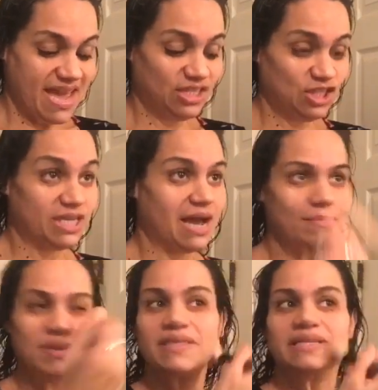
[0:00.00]
And she
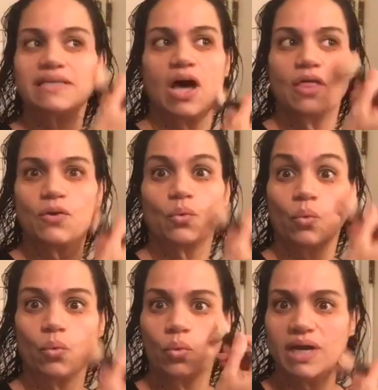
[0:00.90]
got me this other
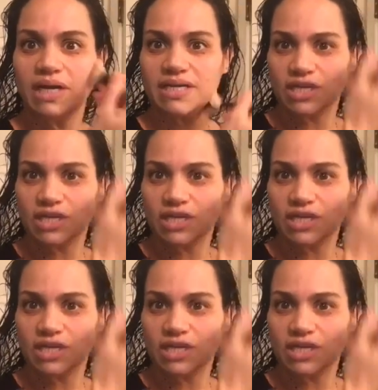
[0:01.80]
really